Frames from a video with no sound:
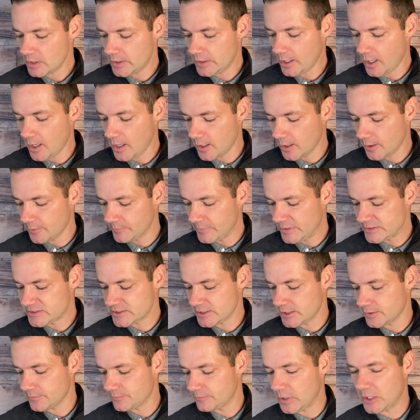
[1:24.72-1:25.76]
It's
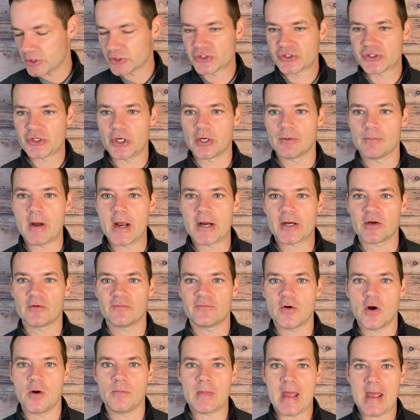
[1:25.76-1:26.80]
a Shure
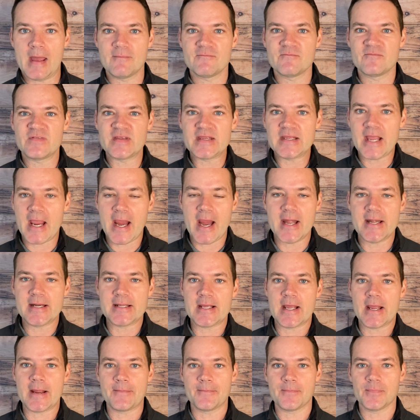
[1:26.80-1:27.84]
microphone,
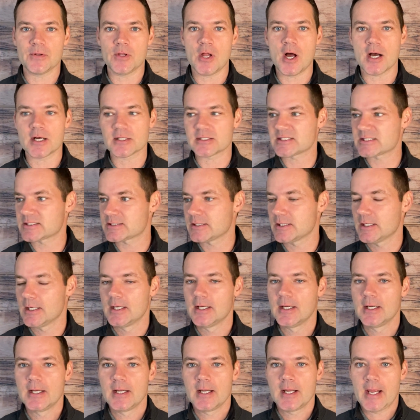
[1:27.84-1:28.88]
MV88 Plus,
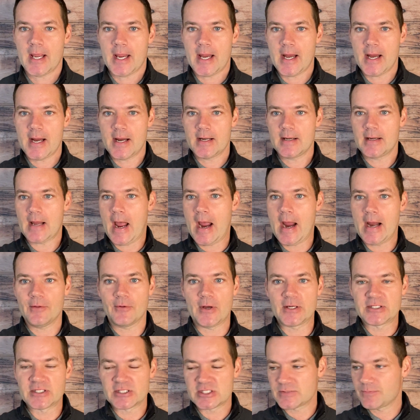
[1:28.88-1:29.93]
and I
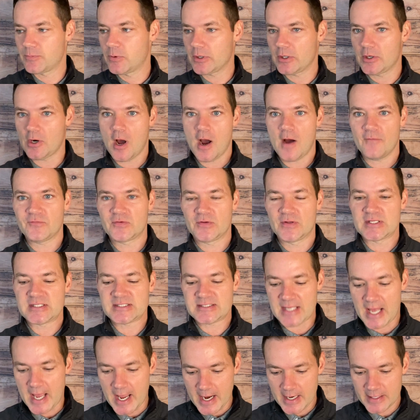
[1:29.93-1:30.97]
like to just put it off to the
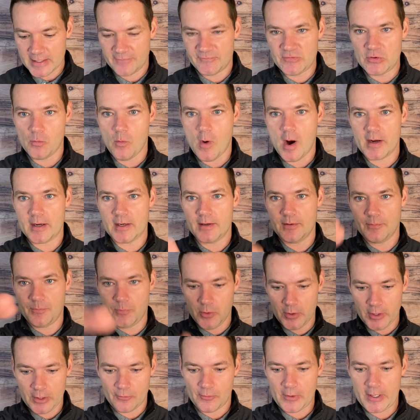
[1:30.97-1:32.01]
side. If you wanted to
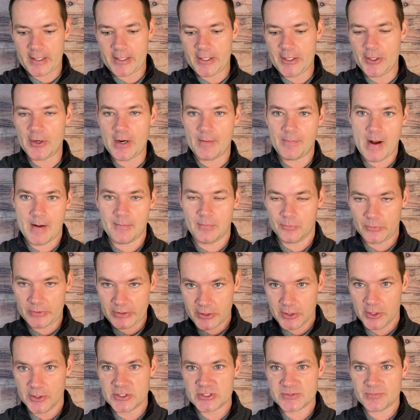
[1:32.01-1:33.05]
put it right here, I probably
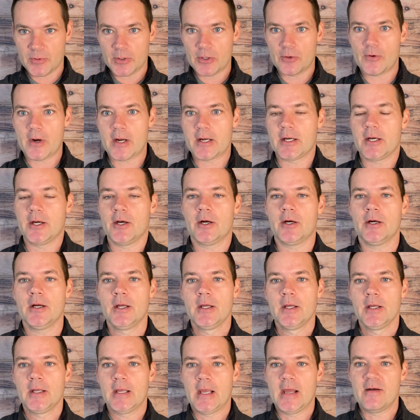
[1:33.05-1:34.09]
could just put it right here.
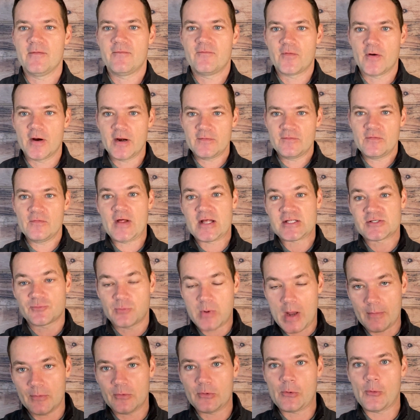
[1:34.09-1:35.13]
And in front of you, that's
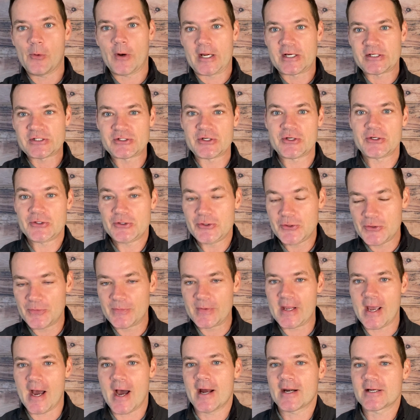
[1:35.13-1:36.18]
probably what I should do, to
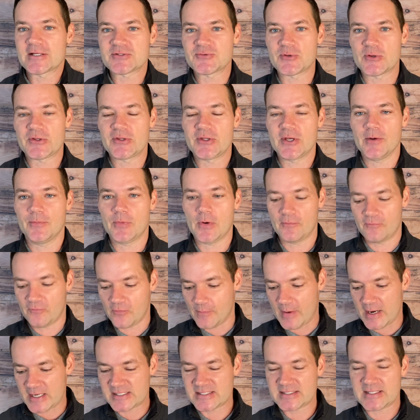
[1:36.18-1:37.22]
be honest with you. But for
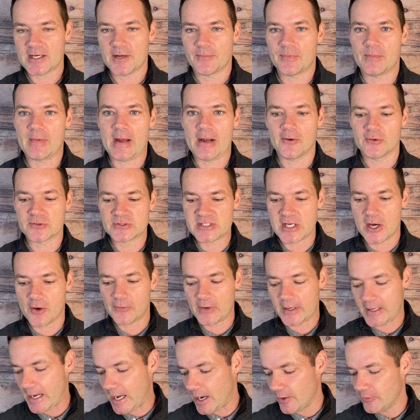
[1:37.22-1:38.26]
my setup in my hotel
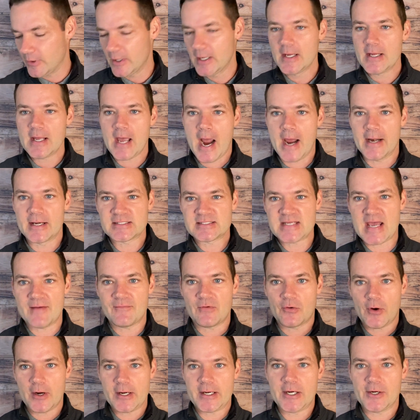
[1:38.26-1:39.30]
right now, I just have
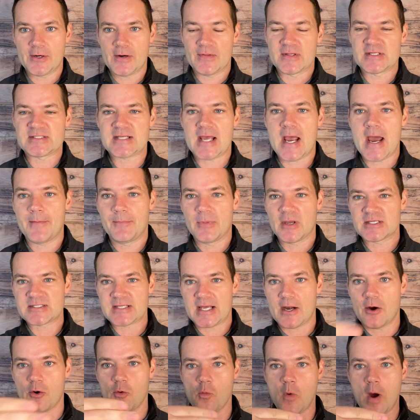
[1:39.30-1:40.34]
it right here on the side because
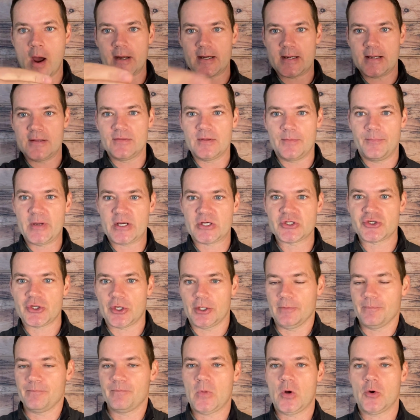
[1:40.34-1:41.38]
I don't want it in the picture,
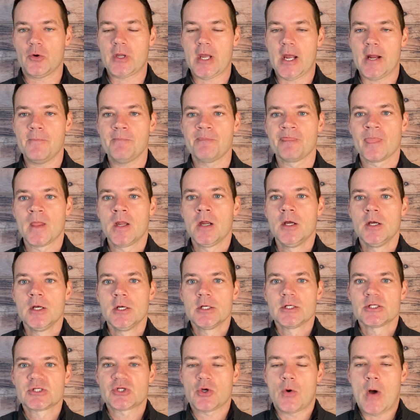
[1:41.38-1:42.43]
okay?
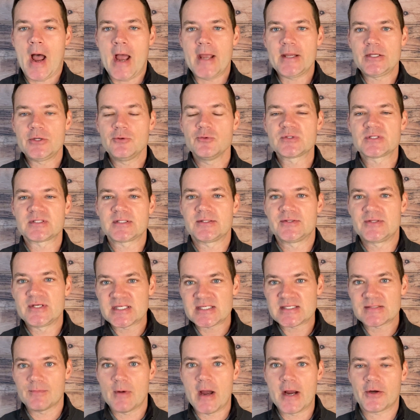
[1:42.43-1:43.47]
So I use
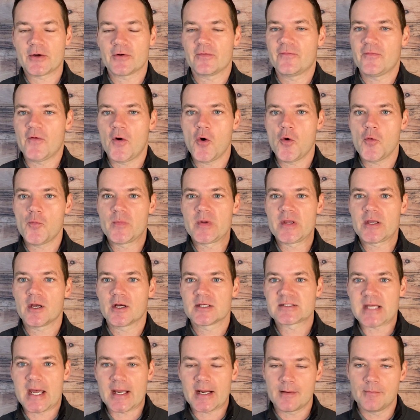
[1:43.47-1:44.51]
this microphone
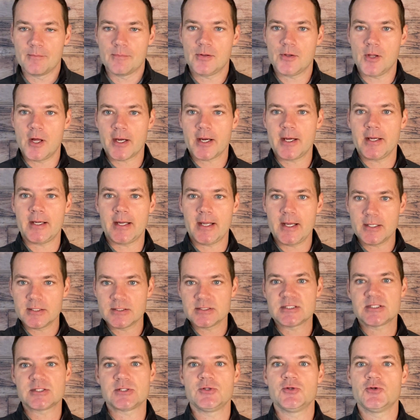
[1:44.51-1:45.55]
because I can plug it
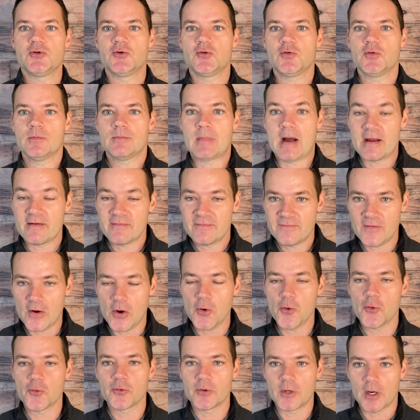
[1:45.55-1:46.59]
into my
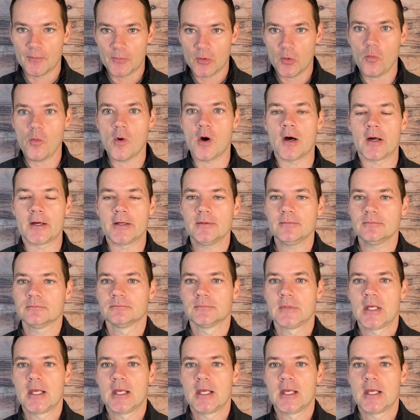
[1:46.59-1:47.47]
phone, number one,